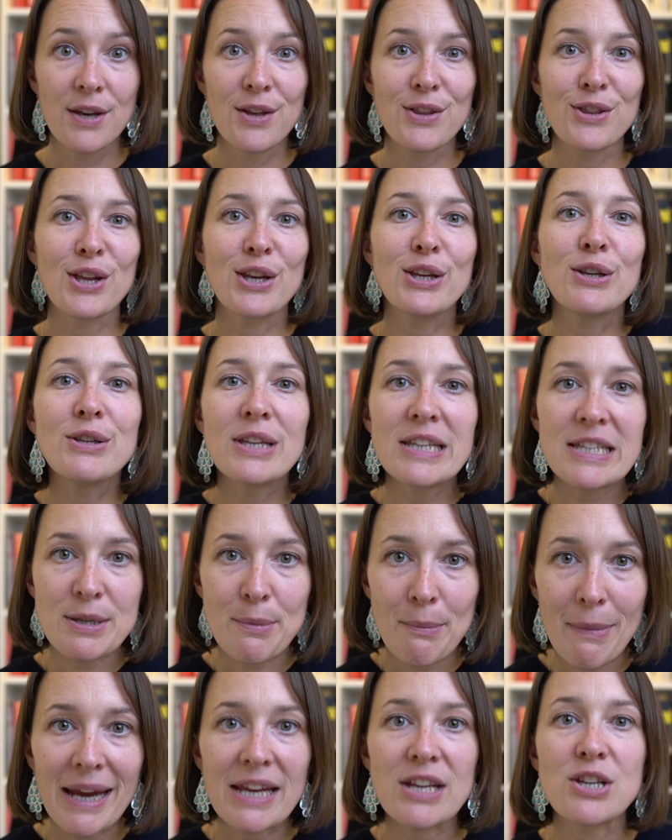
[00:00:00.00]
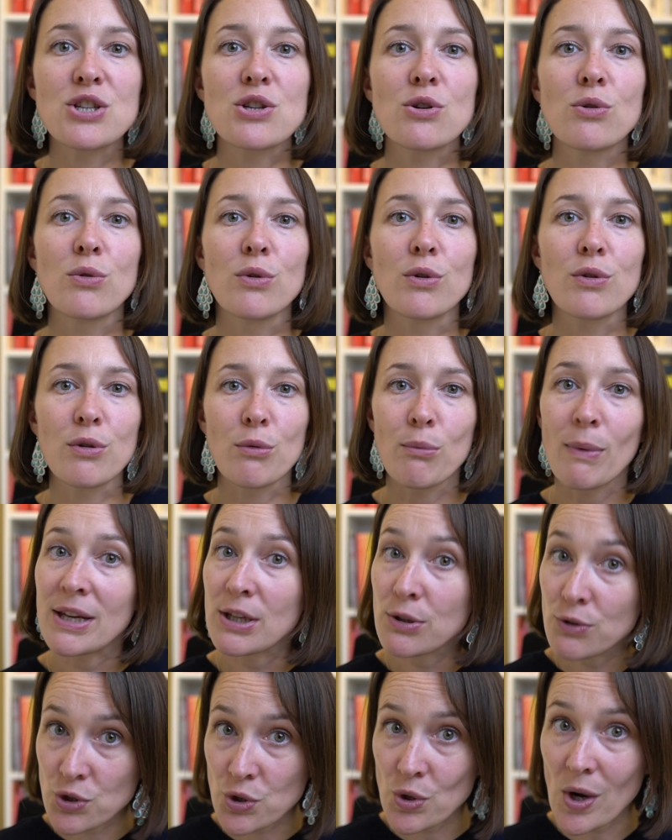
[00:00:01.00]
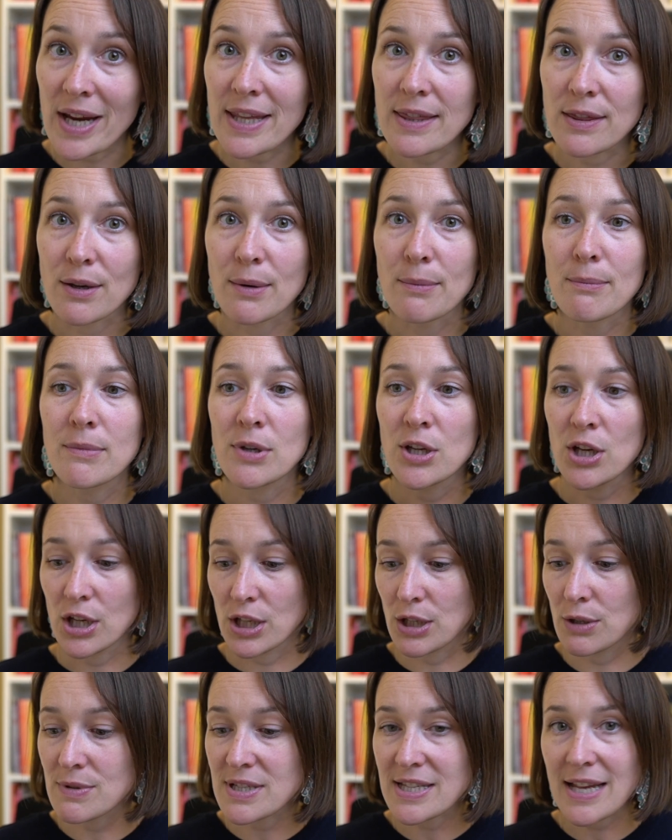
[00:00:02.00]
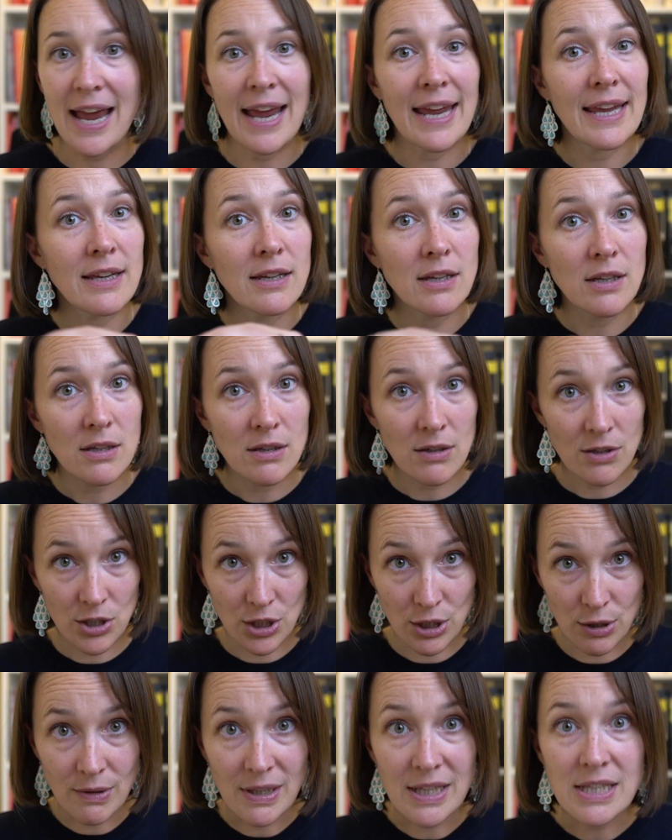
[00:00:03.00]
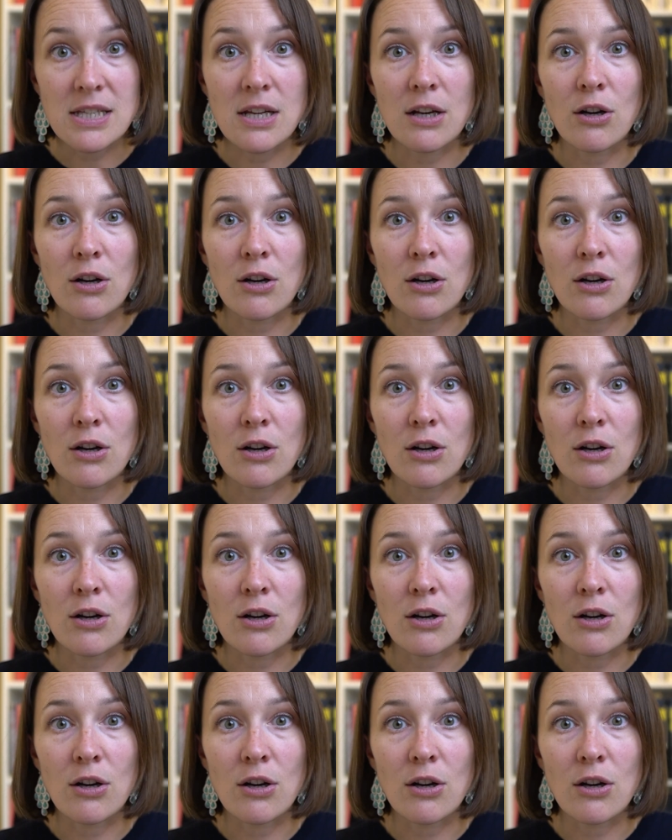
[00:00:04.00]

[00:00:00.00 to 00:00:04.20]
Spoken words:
then you need to make sure that when you train them, you say, you need to